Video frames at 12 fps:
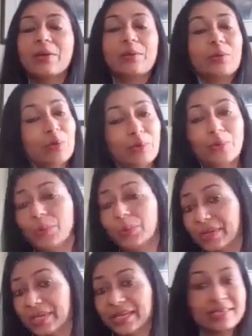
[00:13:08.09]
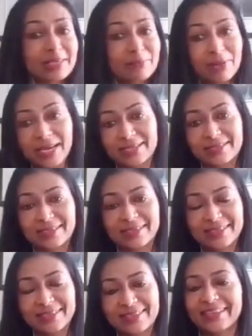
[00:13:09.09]
Who created
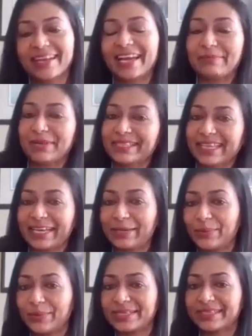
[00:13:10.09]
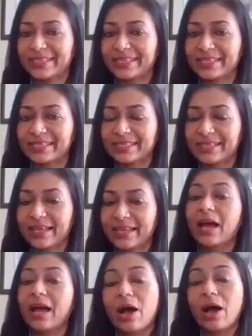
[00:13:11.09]
matter? And my second question is,
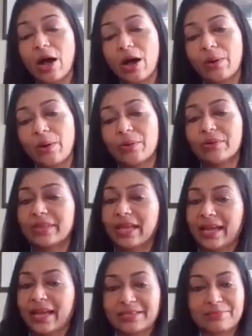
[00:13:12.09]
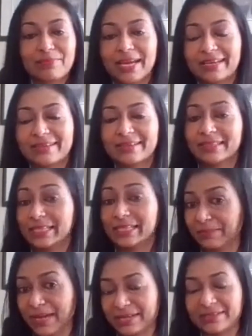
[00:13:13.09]
how this
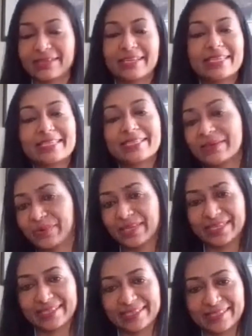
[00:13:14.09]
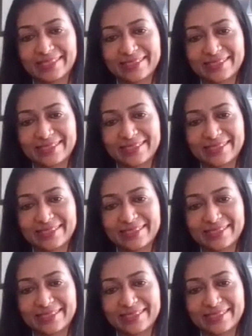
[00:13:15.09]
matter is created.